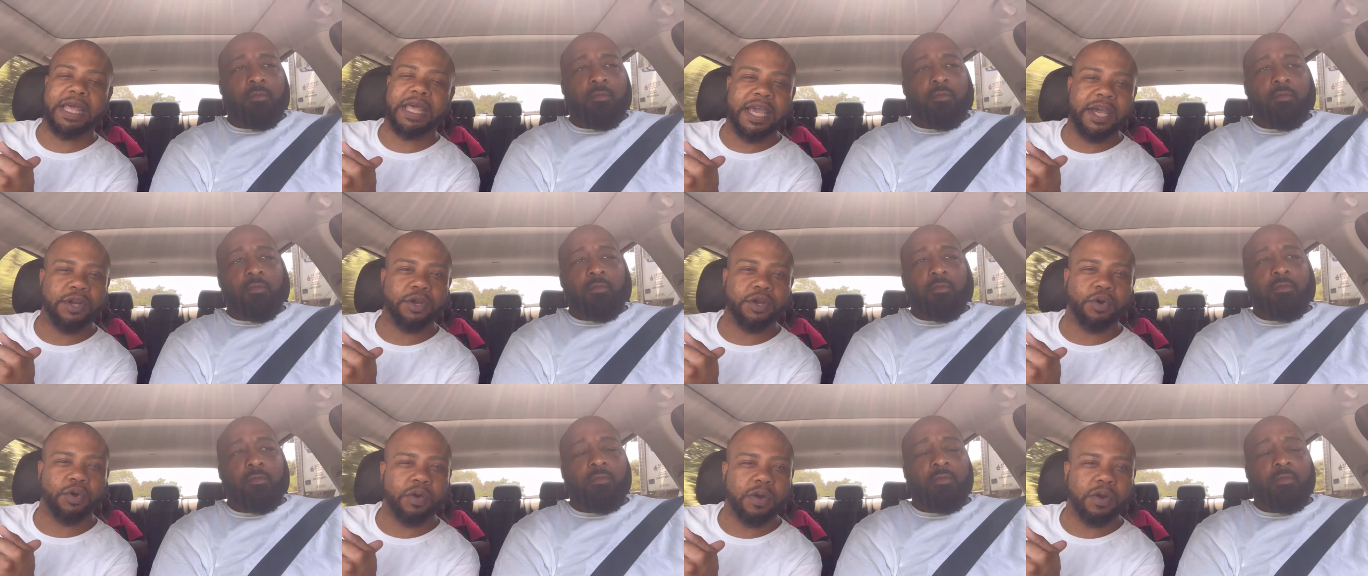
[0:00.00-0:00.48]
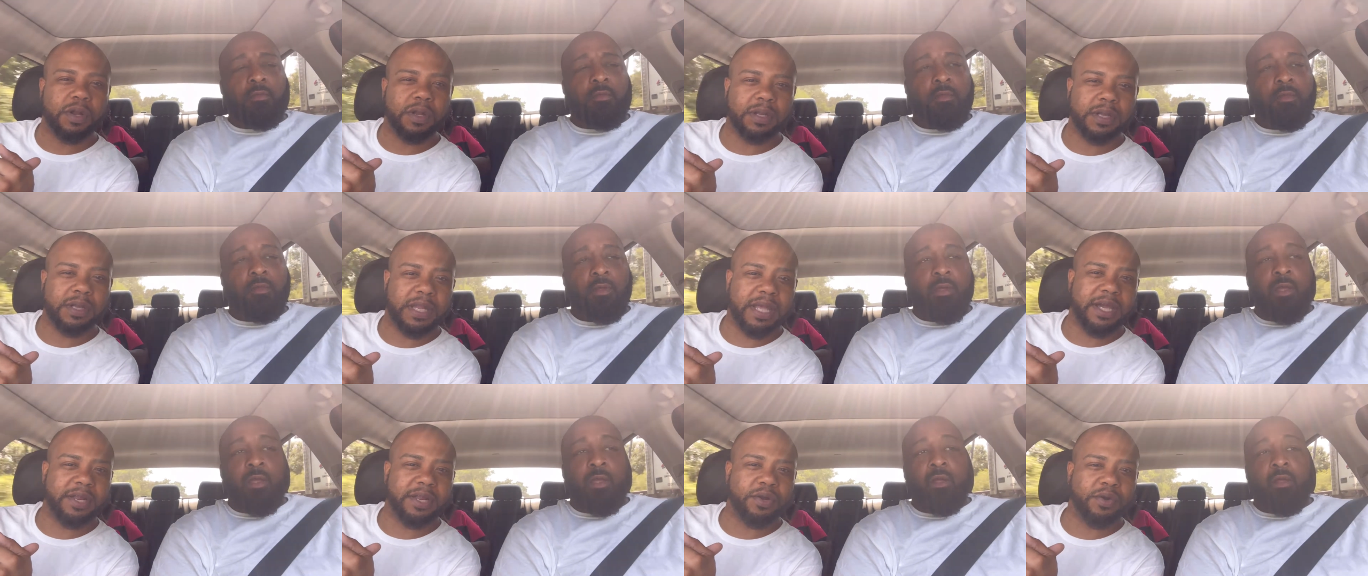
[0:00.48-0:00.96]
Speaker 1: Ligonor,
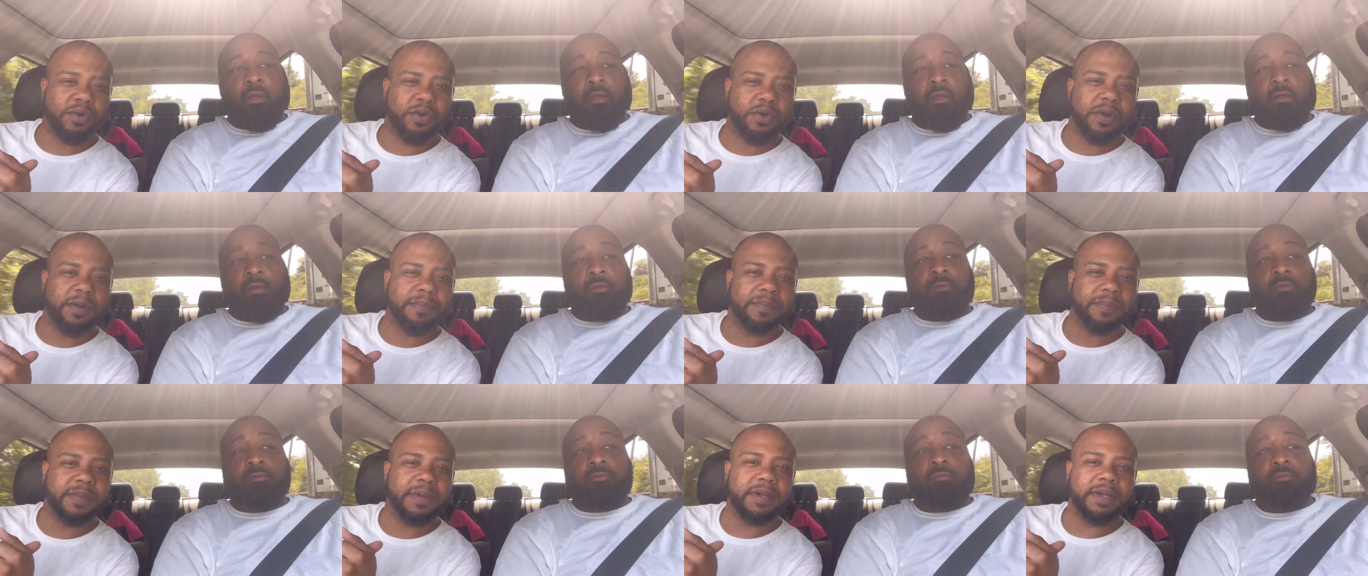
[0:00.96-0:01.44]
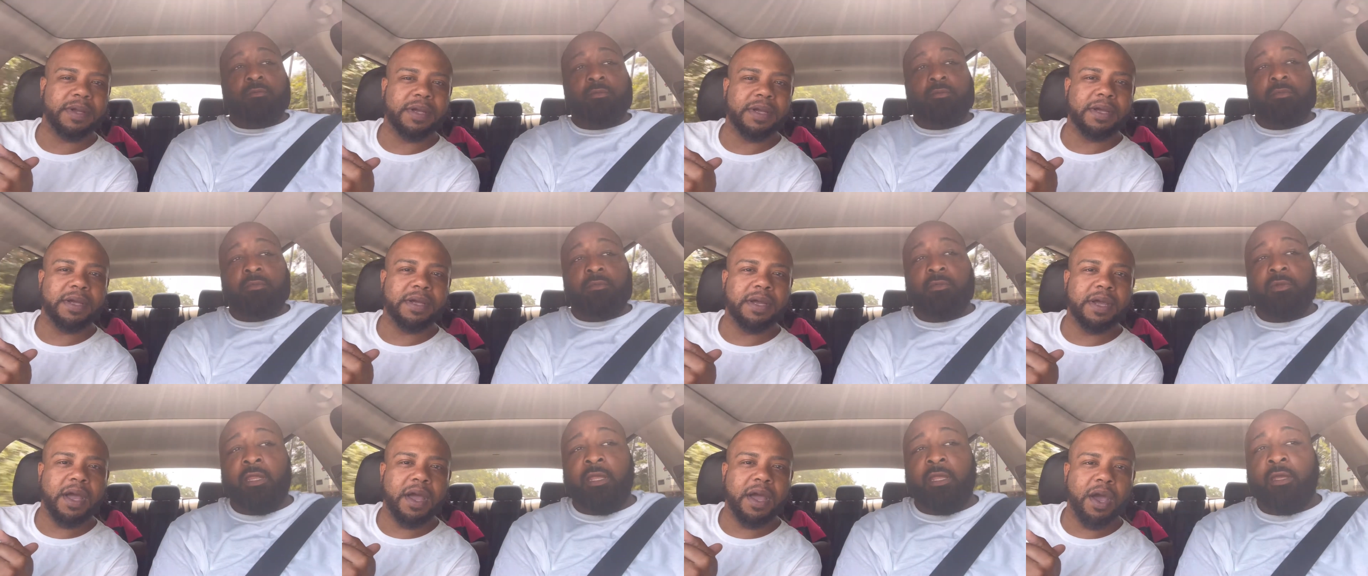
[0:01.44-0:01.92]
Ligonor?
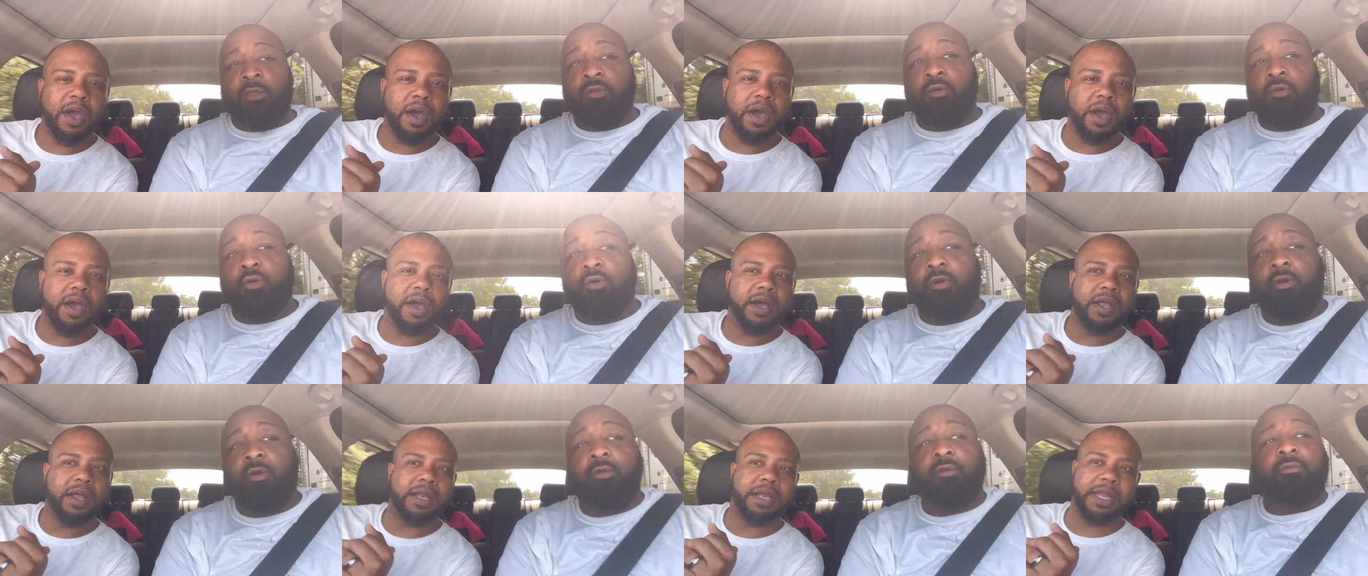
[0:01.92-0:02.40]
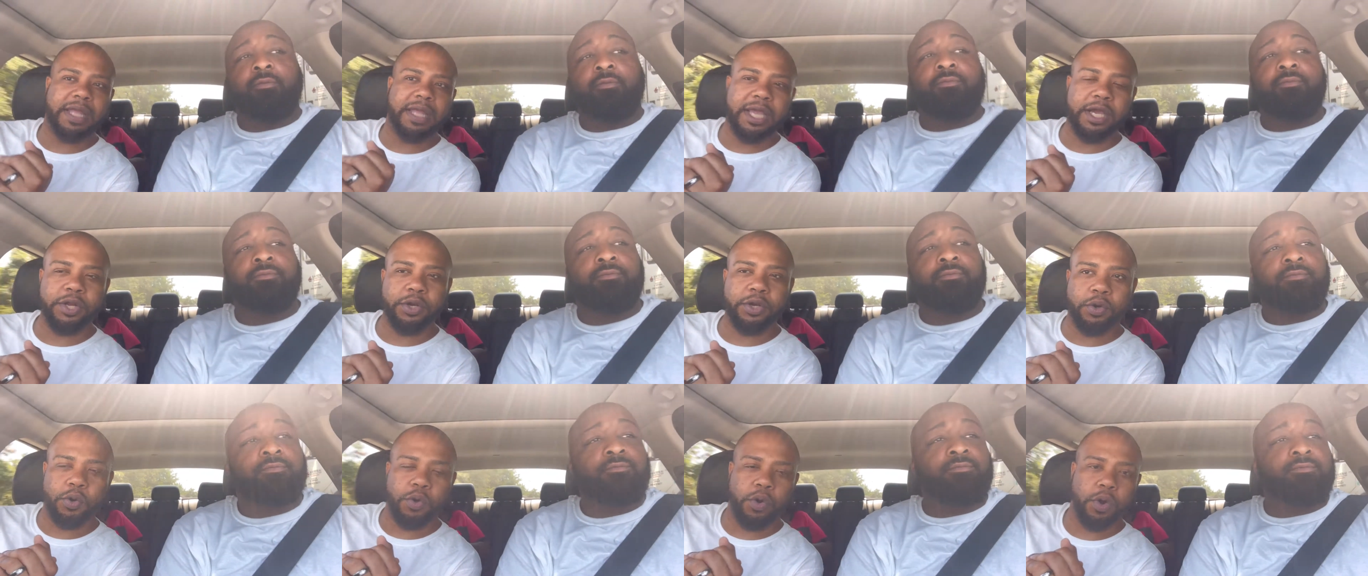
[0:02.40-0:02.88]
Linganore.
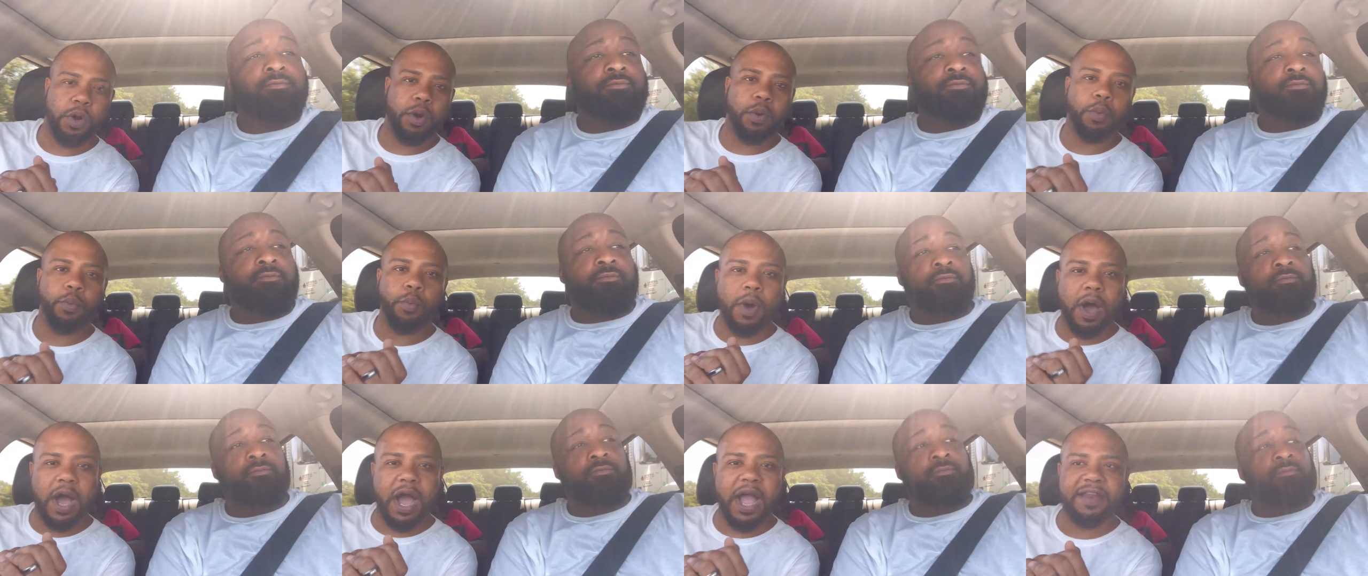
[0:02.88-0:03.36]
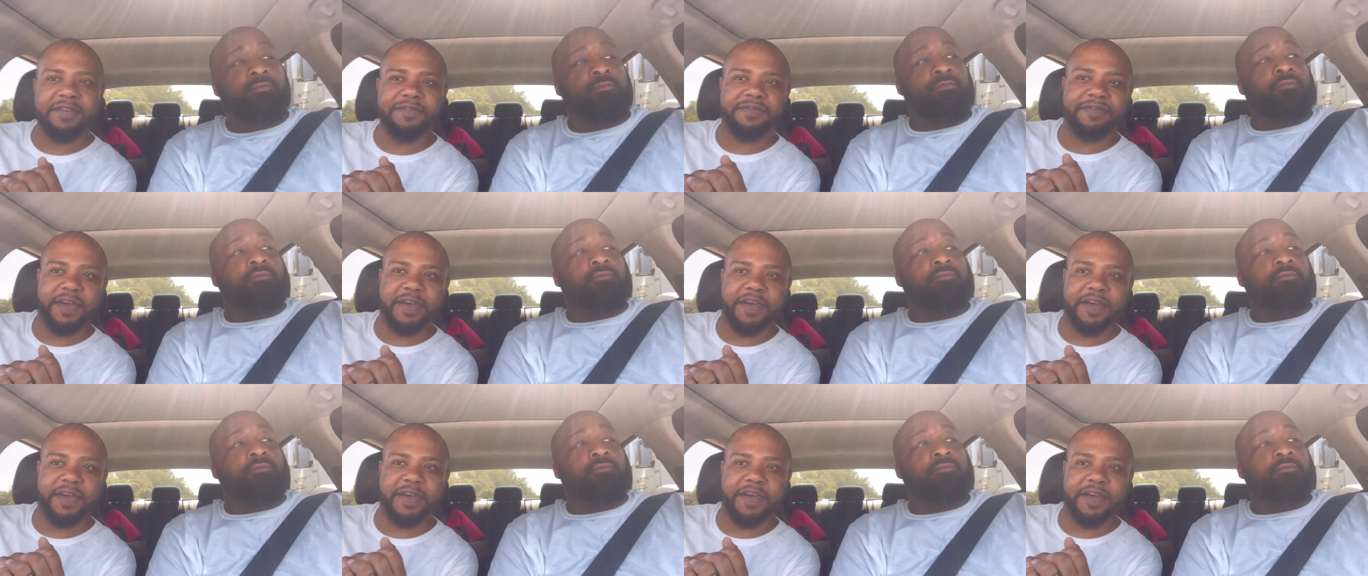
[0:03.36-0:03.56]
Linganore Wine